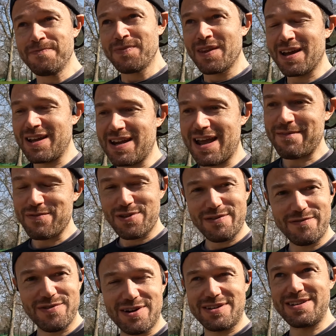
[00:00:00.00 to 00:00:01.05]
and everything
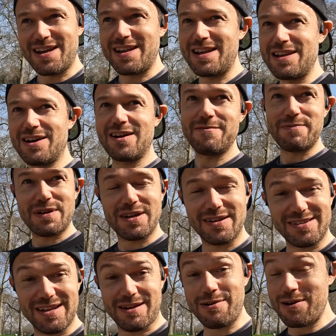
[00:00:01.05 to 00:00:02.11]
for our daily life, because
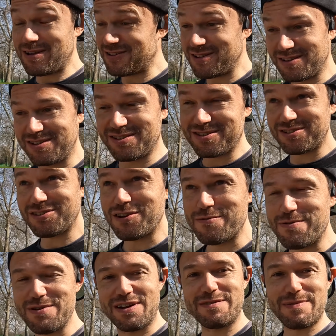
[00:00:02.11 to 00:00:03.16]
it's just
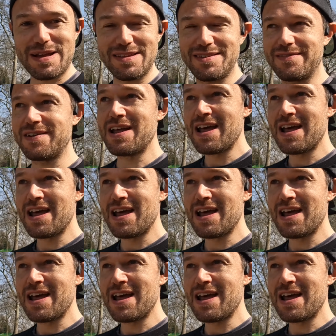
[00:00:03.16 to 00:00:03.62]
super expensive